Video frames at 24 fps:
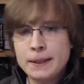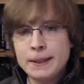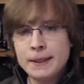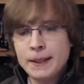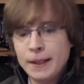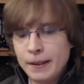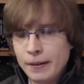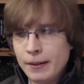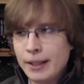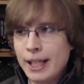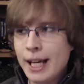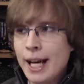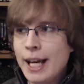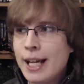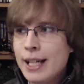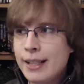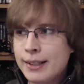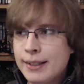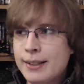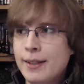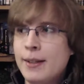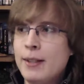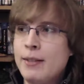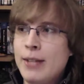Okay,
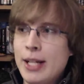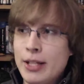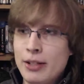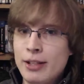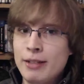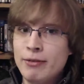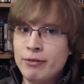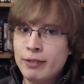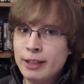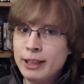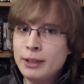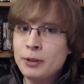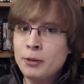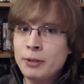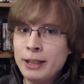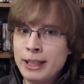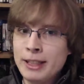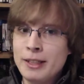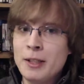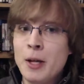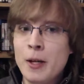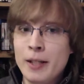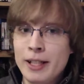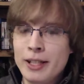so they've actually really always
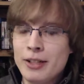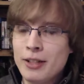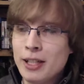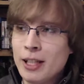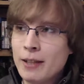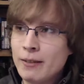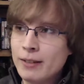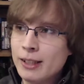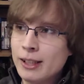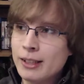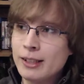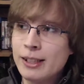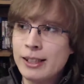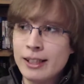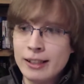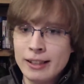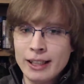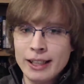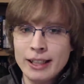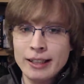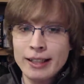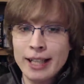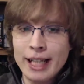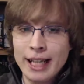known each other. It's kind of like,
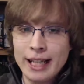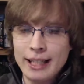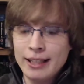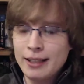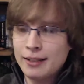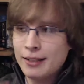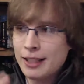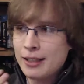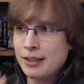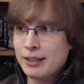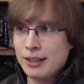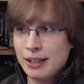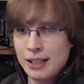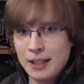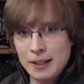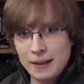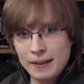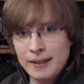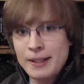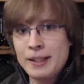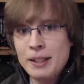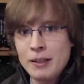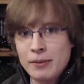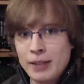okay, then that's
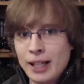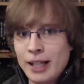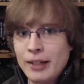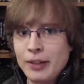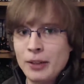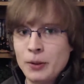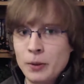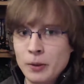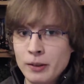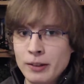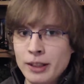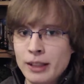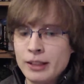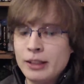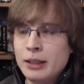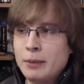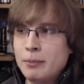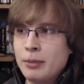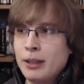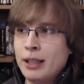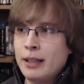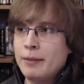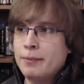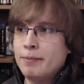kind of out of the ordinary,
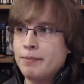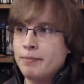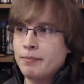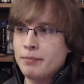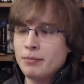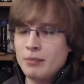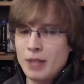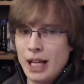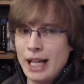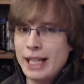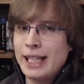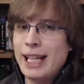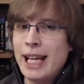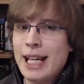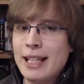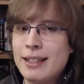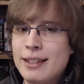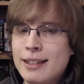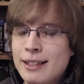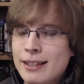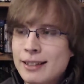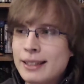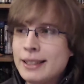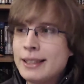but I
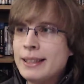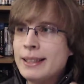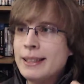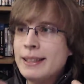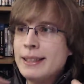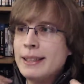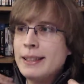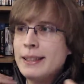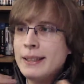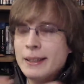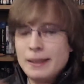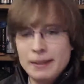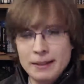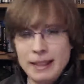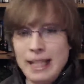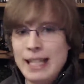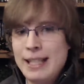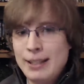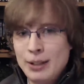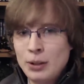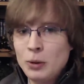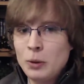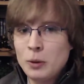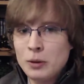guess
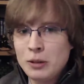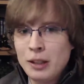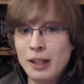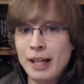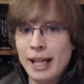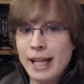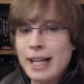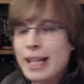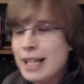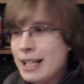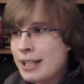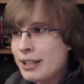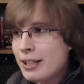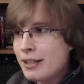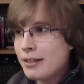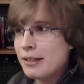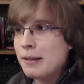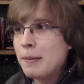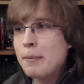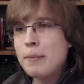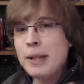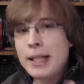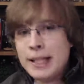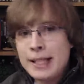it's alright. It's just a
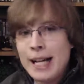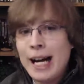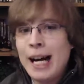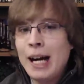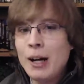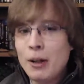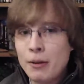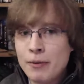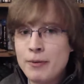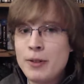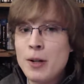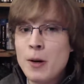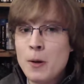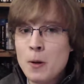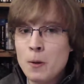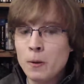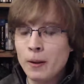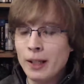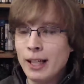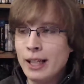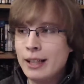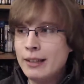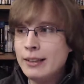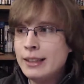bit out of
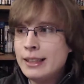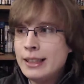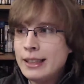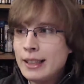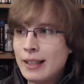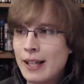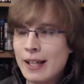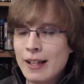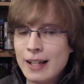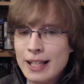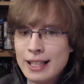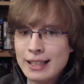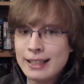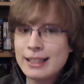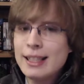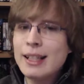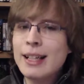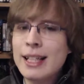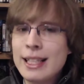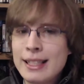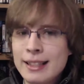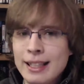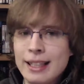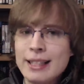nowhere. I like
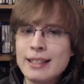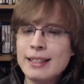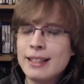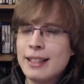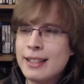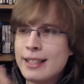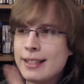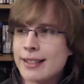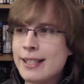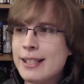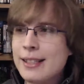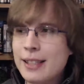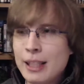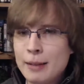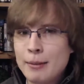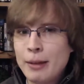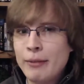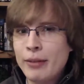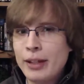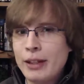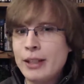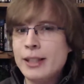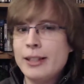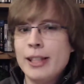Saisei. Saisei's kind of my
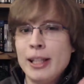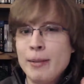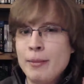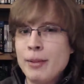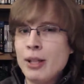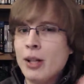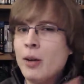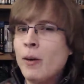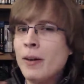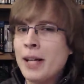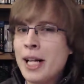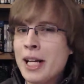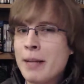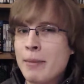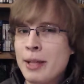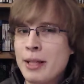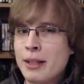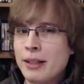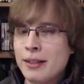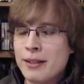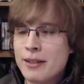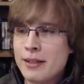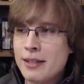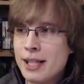favourite team in the whole anime
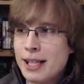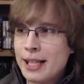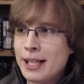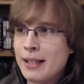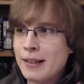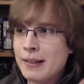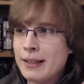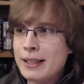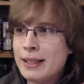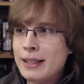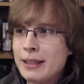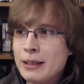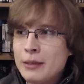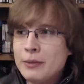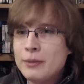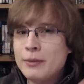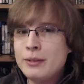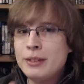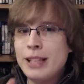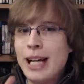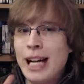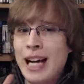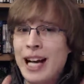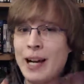because they kind of
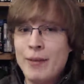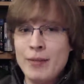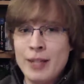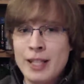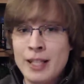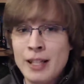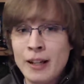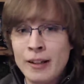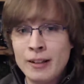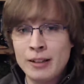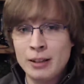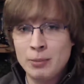have a nice